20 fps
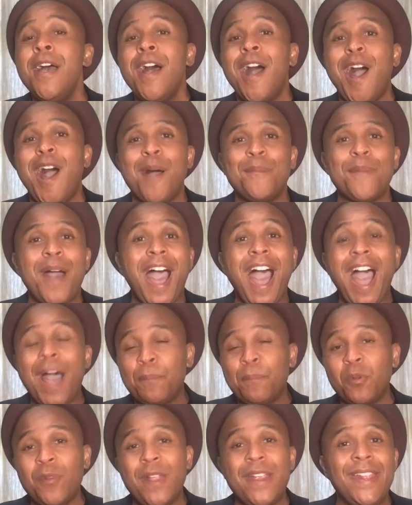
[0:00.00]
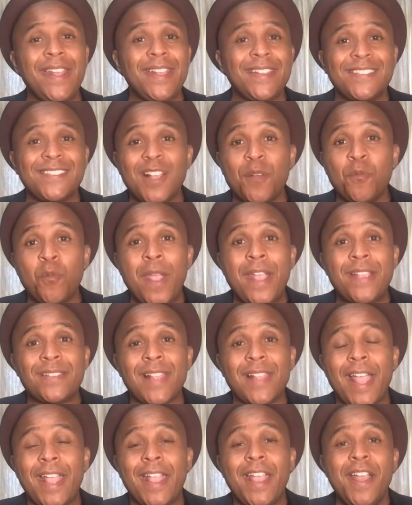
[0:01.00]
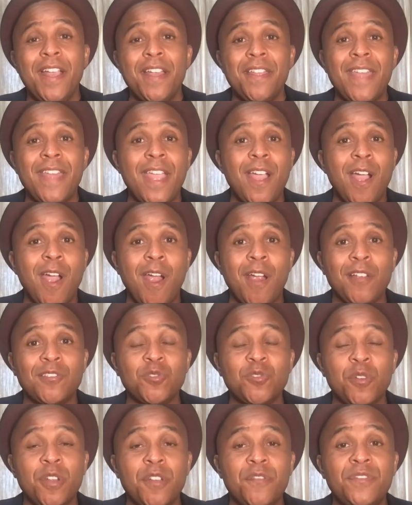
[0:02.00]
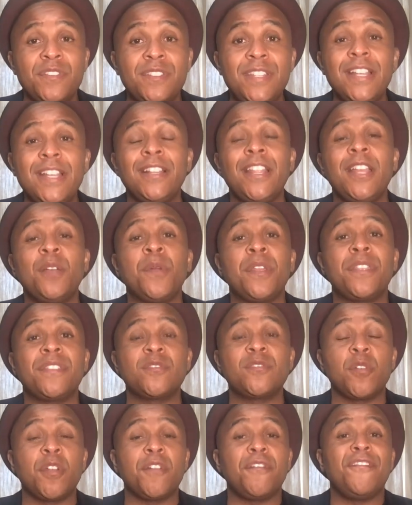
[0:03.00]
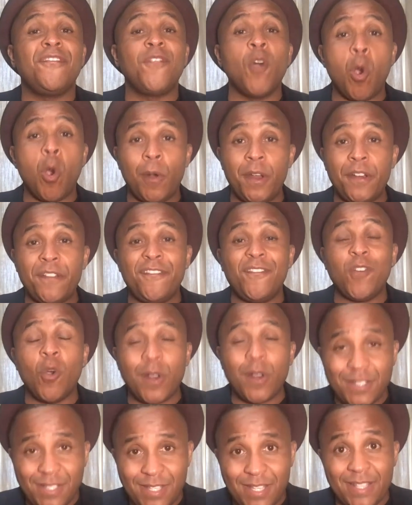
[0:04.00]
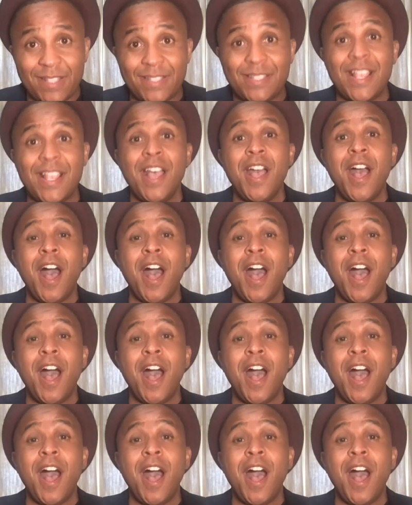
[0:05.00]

um, operating in some ways like they are sort of dealing with sort of foreign forces.